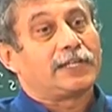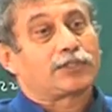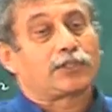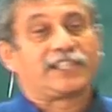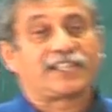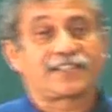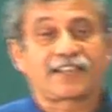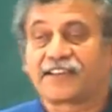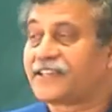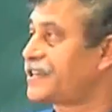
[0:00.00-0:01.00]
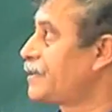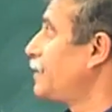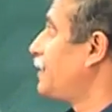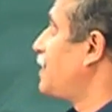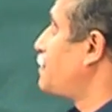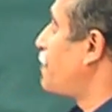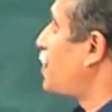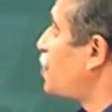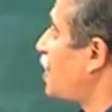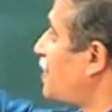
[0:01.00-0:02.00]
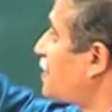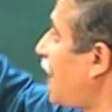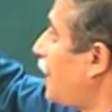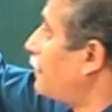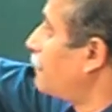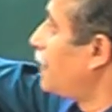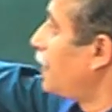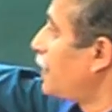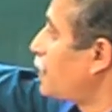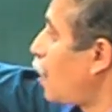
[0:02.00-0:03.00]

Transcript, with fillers: So, this is the reason this picture itself is